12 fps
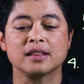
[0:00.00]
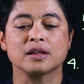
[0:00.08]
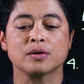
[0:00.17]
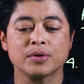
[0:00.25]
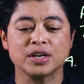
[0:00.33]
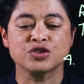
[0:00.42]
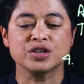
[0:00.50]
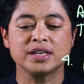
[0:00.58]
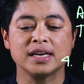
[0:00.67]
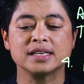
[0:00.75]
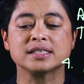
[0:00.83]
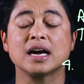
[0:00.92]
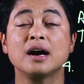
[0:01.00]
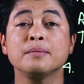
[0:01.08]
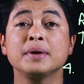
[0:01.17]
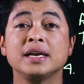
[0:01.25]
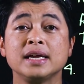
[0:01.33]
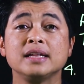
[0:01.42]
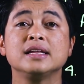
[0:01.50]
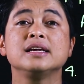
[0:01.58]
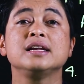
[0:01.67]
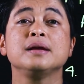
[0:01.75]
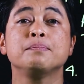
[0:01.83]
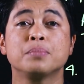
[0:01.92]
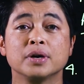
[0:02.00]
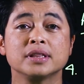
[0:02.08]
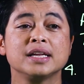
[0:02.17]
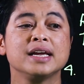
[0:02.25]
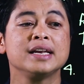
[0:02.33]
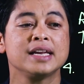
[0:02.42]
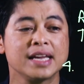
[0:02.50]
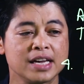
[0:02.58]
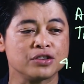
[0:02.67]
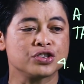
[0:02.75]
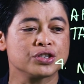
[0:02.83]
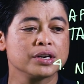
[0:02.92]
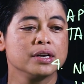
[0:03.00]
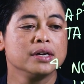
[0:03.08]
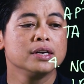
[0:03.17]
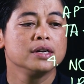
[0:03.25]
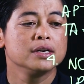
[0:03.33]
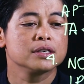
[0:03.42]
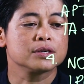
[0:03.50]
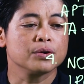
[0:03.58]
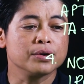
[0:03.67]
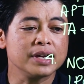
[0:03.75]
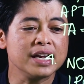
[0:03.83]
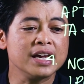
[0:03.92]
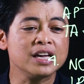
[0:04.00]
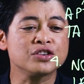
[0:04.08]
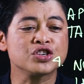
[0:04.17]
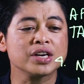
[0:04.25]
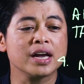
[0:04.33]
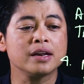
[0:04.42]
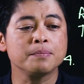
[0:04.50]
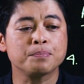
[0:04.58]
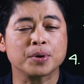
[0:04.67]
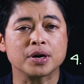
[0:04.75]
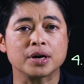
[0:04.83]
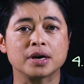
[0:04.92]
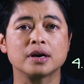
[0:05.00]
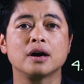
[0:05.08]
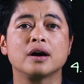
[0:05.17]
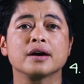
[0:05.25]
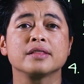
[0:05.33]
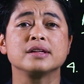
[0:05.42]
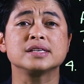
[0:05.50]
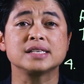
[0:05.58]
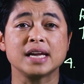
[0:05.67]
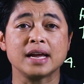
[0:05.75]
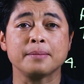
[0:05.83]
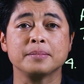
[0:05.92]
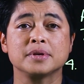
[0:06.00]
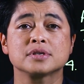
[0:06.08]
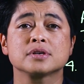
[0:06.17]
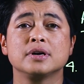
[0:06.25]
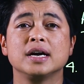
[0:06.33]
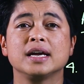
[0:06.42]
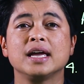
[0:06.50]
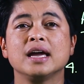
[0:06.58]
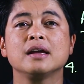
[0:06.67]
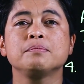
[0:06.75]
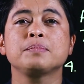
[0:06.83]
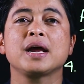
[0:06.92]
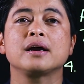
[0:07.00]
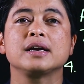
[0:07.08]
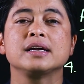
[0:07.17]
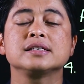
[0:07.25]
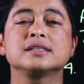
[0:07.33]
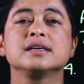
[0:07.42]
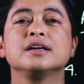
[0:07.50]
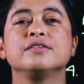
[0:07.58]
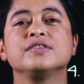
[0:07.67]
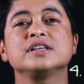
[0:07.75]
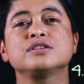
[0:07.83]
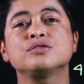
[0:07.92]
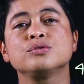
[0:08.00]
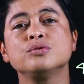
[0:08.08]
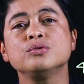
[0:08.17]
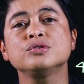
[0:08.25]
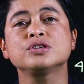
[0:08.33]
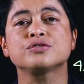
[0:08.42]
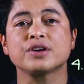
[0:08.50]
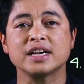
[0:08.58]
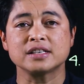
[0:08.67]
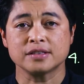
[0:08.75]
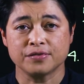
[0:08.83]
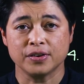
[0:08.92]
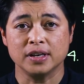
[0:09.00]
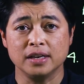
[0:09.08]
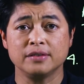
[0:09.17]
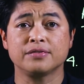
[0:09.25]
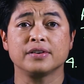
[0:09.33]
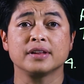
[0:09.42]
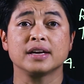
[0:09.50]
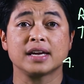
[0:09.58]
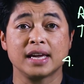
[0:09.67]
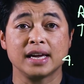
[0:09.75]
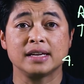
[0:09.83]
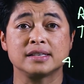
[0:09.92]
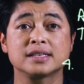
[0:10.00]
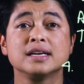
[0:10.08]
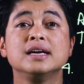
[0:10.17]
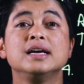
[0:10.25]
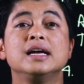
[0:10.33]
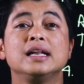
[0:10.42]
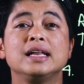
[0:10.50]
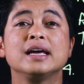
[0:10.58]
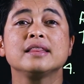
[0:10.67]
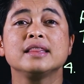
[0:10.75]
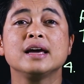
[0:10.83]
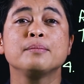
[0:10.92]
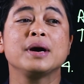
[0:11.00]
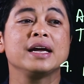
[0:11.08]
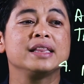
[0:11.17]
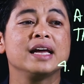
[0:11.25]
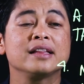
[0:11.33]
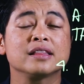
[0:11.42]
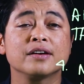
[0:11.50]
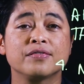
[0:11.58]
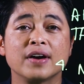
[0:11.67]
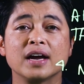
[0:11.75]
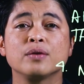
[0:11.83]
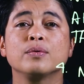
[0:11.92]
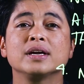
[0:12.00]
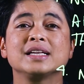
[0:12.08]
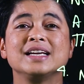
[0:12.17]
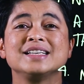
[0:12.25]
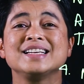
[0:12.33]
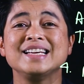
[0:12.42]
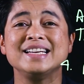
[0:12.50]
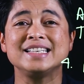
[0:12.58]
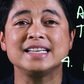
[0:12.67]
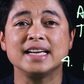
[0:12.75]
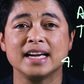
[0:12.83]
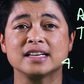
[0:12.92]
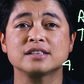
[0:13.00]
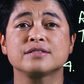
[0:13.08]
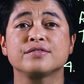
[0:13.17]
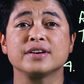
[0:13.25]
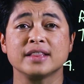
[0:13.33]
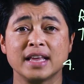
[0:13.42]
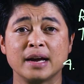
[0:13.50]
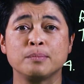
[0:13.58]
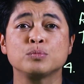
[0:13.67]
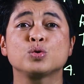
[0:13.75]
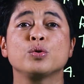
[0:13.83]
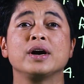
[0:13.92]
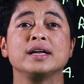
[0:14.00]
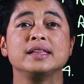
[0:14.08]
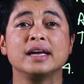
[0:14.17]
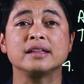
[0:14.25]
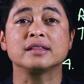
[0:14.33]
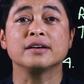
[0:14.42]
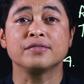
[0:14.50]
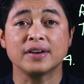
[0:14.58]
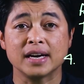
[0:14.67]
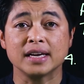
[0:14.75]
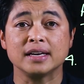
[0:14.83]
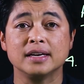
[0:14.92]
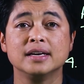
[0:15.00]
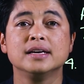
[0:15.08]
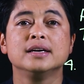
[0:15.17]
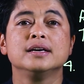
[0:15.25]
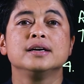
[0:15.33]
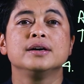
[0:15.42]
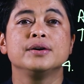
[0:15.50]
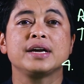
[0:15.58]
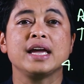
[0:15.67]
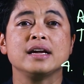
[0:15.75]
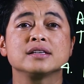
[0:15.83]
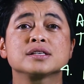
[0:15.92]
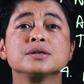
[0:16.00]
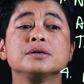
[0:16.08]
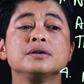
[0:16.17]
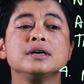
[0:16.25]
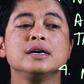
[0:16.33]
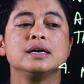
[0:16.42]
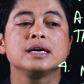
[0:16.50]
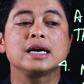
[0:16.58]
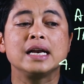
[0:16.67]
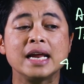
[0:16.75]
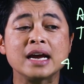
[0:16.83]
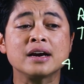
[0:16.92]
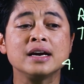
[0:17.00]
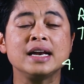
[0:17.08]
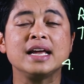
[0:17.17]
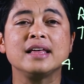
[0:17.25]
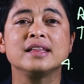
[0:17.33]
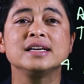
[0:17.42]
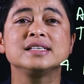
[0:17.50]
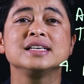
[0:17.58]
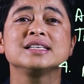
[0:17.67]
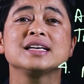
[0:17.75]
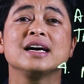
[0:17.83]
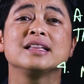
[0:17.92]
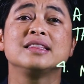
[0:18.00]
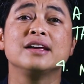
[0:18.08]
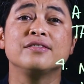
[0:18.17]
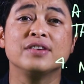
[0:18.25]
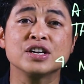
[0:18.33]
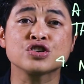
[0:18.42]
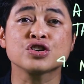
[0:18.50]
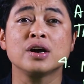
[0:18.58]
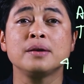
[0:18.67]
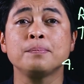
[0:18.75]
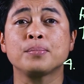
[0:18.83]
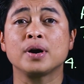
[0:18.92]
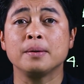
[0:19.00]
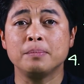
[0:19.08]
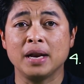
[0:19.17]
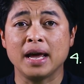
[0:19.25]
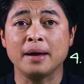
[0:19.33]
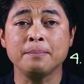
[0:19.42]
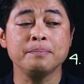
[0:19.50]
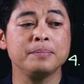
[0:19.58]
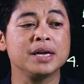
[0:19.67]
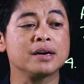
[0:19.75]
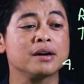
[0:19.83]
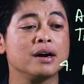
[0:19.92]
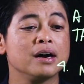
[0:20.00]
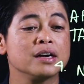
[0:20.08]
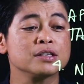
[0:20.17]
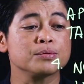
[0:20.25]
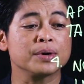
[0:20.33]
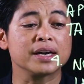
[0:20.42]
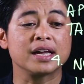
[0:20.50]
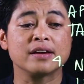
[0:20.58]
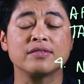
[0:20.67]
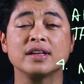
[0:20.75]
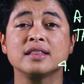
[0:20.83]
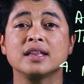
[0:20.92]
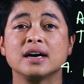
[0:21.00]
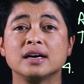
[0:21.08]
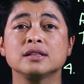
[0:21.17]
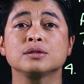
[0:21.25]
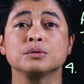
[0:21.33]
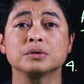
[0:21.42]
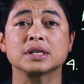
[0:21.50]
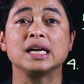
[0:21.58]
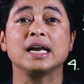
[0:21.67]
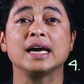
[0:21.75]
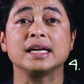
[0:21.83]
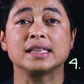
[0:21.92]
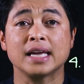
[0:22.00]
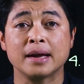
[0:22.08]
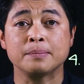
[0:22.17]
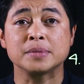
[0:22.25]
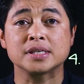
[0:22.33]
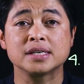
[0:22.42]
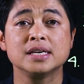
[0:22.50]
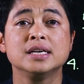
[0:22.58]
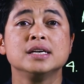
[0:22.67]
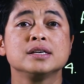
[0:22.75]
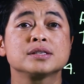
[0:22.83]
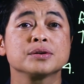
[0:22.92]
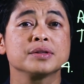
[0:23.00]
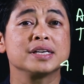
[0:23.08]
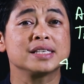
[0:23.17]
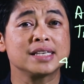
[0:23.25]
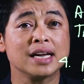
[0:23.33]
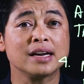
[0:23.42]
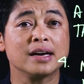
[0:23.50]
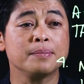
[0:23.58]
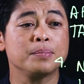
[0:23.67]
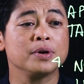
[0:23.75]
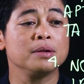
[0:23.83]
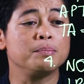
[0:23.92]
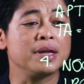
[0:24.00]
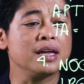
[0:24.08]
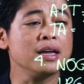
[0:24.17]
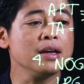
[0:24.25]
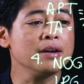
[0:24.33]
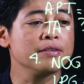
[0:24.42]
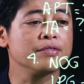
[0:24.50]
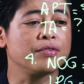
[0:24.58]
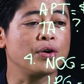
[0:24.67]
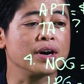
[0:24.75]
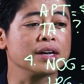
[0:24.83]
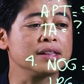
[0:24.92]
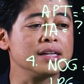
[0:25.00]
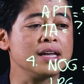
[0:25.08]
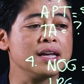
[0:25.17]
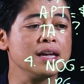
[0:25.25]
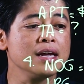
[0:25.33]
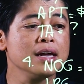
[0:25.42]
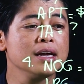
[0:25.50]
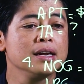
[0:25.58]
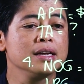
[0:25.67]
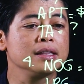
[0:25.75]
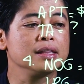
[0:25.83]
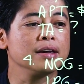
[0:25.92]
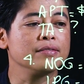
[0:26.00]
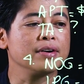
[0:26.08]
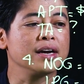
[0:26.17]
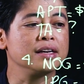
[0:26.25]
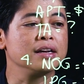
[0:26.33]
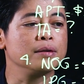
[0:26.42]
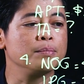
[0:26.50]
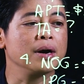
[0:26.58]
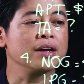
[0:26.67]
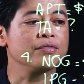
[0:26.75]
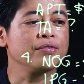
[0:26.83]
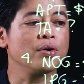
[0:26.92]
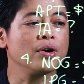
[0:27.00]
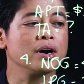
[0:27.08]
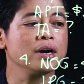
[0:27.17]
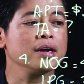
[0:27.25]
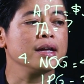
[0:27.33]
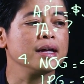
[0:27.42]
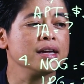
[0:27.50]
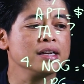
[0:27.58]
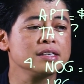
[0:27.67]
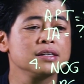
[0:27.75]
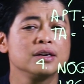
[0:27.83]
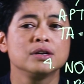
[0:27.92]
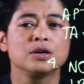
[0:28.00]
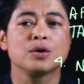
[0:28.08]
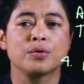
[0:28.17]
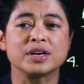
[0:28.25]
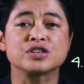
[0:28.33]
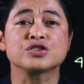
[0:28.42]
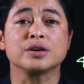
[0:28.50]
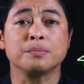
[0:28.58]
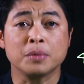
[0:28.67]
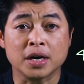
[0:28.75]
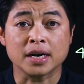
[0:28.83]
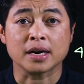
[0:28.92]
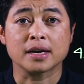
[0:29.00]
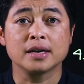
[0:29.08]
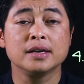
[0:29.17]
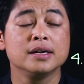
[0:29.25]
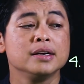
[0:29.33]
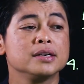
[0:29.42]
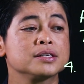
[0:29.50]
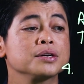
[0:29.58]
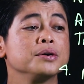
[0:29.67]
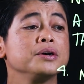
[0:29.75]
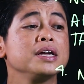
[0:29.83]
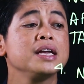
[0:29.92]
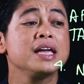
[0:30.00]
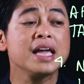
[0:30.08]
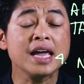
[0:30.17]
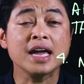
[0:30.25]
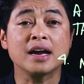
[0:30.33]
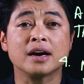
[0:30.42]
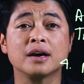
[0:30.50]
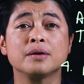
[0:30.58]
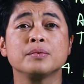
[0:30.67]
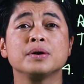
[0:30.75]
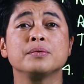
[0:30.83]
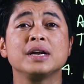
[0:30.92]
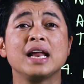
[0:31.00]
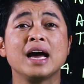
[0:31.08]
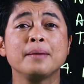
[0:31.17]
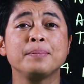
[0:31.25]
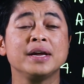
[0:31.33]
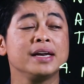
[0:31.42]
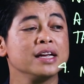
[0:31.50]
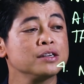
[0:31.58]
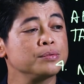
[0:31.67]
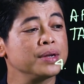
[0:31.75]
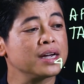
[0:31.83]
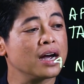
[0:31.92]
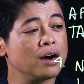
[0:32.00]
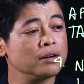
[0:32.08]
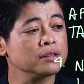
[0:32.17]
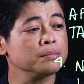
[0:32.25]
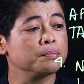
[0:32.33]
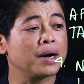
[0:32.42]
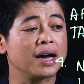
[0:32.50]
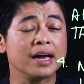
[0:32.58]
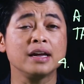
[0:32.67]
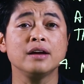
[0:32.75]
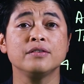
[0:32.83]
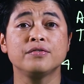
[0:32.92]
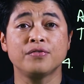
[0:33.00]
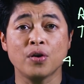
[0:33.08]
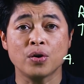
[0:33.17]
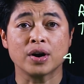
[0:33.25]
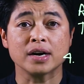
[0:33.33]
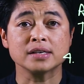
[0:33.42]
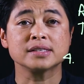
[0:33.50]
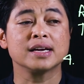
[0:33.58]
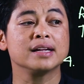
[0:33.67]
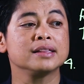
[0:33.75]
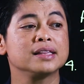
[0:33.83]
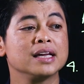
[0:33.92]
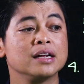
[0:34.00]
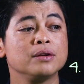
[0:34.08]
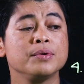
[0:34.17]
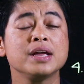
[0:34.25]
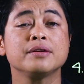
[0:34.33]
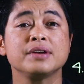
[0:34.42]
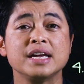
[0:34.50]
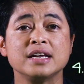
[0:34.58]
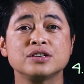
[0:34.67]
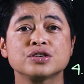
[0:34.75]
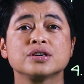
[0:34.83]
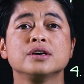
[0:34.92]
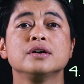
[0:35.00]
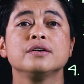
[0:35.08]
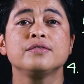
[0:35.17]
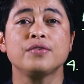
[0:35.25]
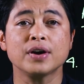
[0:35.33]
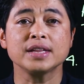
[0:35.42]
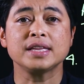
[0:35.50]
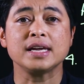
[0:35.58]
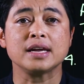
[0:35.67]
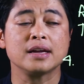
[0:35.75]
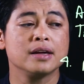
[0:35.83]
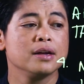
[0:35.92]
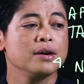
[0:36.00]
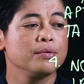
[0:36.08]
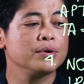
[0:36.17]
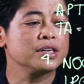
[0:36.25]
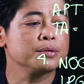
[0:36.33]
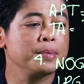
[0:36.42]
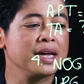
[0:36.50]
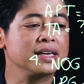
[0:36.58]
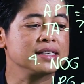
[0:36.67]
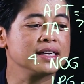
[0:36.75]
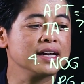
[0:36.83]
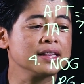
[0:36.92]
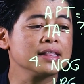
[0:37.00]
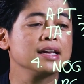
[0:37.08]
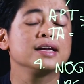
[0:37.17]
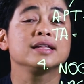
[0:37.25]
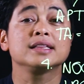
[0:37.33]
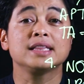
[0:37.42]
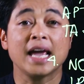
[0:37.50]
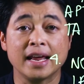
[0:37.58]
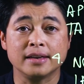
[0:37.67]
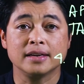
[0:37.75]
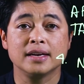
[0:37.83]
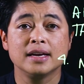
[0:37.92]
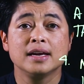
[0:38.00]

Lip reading: And the question is, how many did he put in each? So each and per are the same. So again, parents, if it's too stressful for the kids, let them identify what is easiest for them to identify. Okay, so clearly this is a division problem because we're given the total items. So the setup will be 40 divided by 4 is question mark. So here, what will happen is we count by 4s until we reach 40, which makes it 10.